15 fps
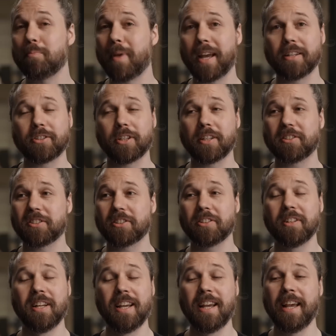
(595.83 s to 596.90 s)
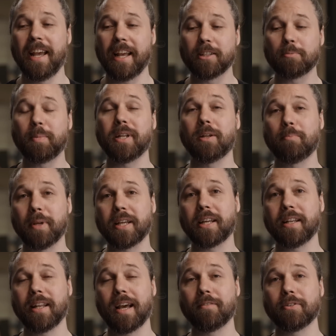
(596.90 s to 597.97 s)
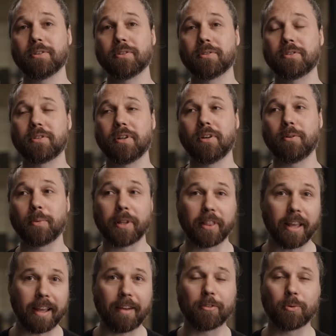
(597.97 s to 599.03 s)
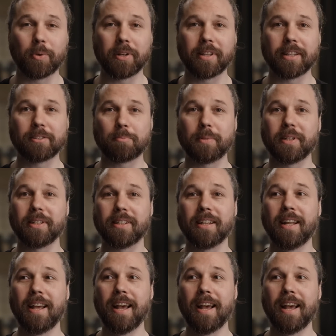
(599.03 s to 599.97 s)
get to mix and match with your cargo. Auto loading, which was a thing that I know a lot of people